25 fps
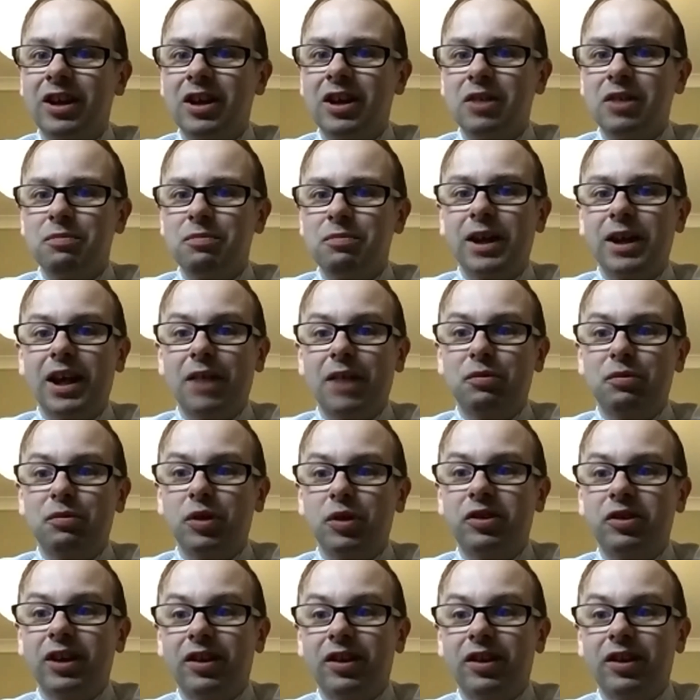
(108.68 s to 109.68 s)
being able to
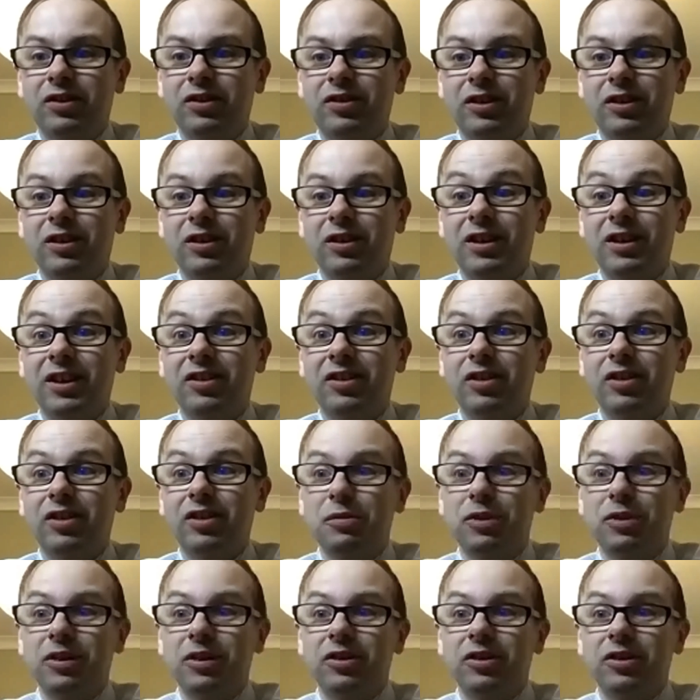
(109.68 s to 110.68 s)
attend certainly some of
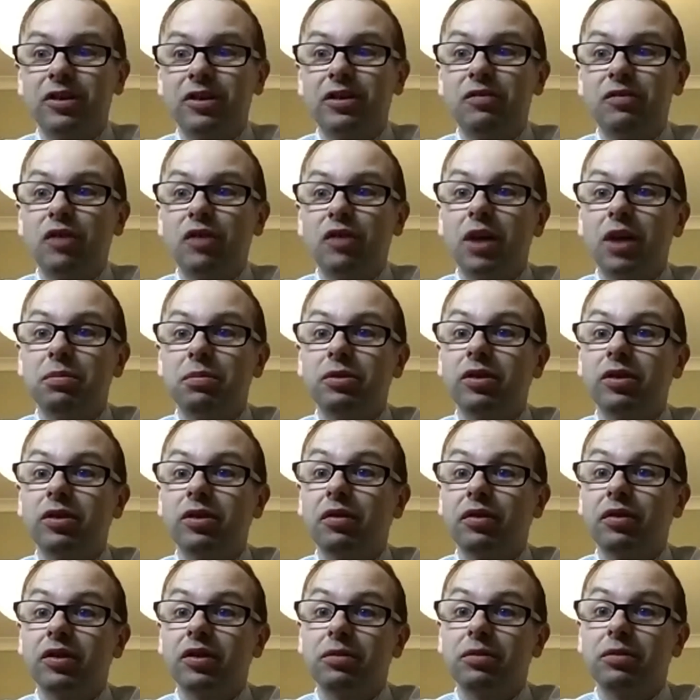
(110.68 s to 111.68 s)
the City Vibe stuff
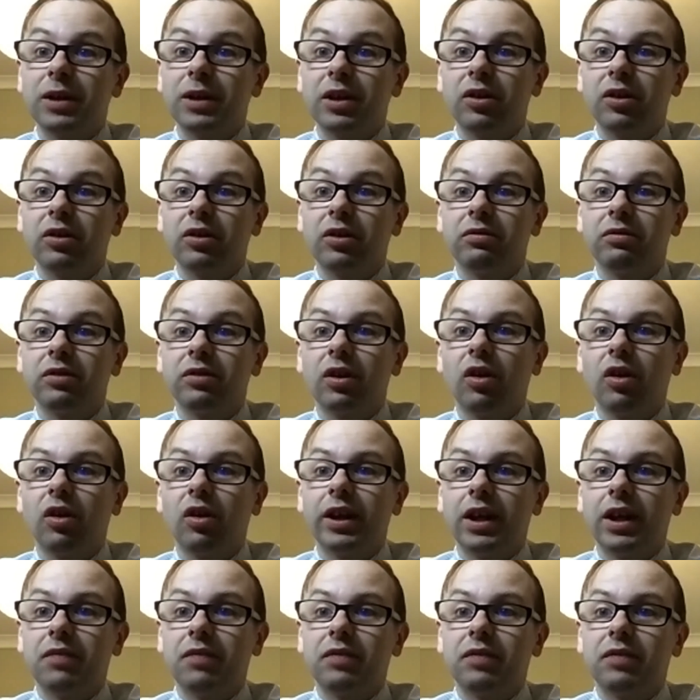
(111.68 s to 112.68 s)
that's been on
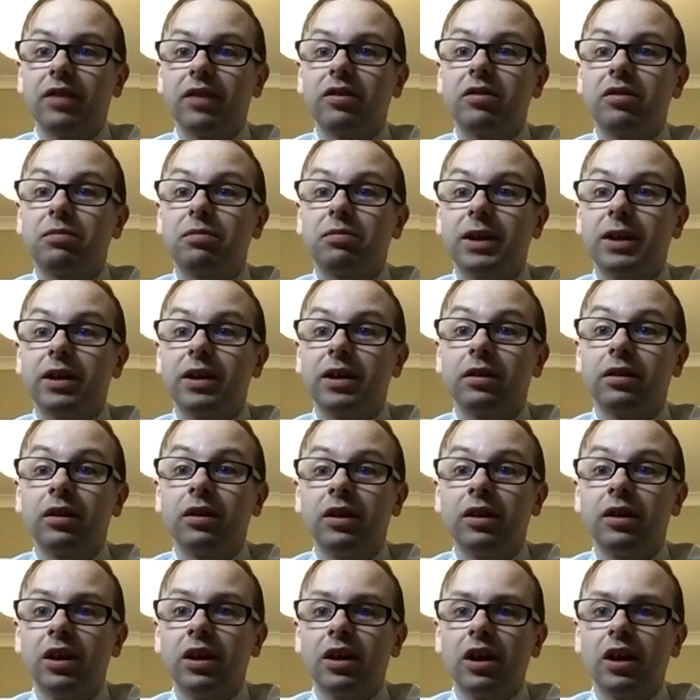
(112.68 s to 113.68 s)
evenings has been
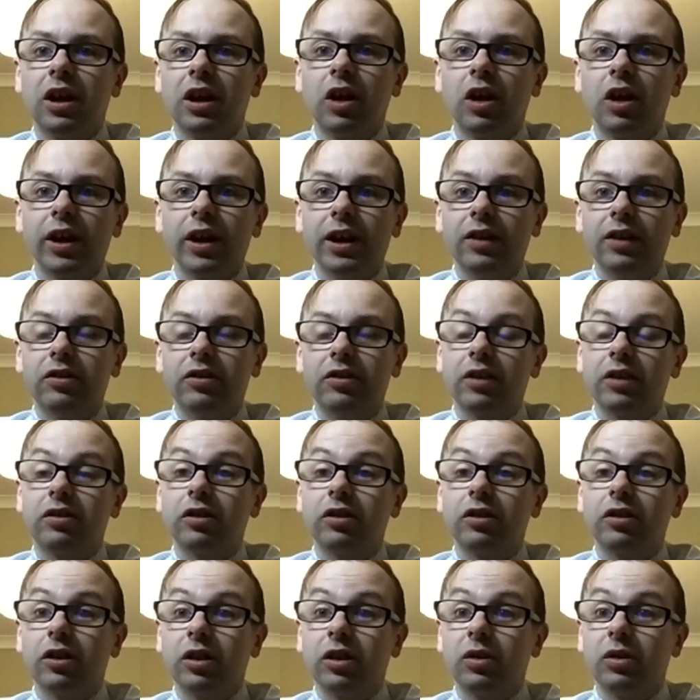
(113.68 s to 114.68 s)
a lot easier to
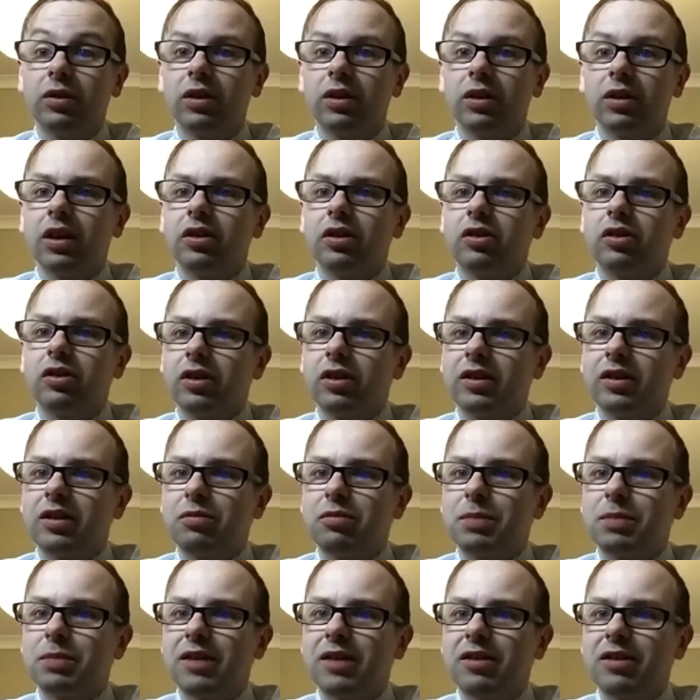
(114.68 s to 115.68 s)
do during this
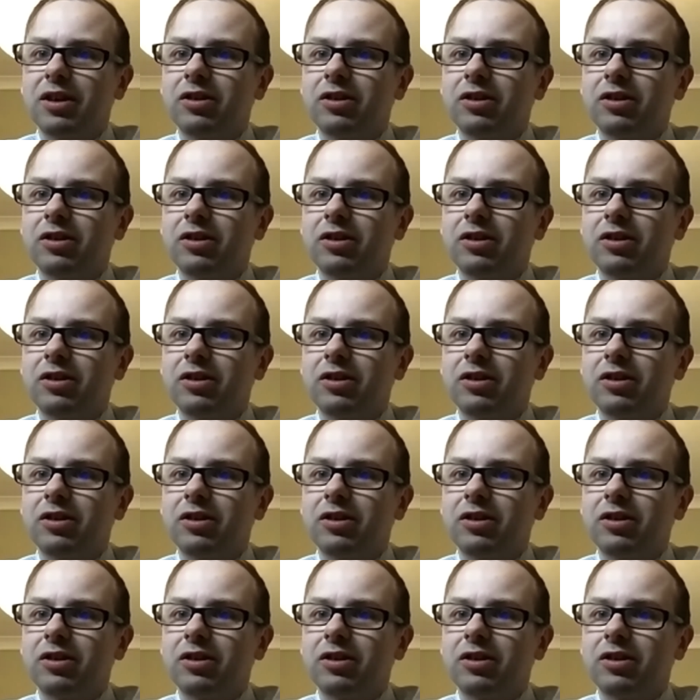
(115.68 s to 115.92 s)
period.